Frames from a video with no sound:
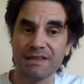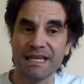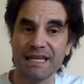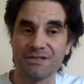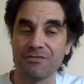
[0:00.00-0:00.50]
The
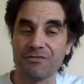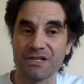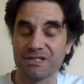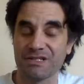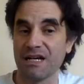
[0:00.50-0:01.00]
case of
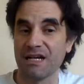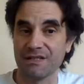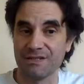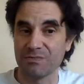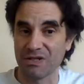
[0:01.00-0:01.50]
Frederick
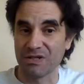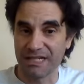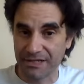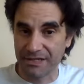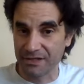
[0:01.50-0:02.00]
Douglass is
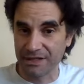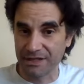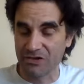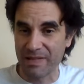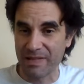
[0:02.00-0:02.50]
particularly
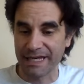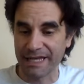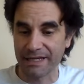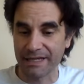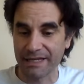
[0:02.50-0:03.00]

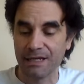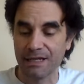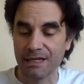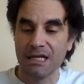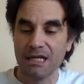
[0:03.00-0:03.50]
traumatic
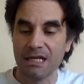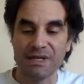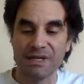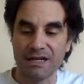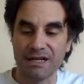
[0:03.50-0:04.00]

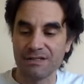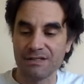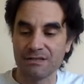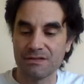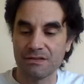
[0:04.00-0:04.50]

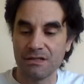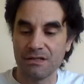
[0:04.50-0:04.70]
because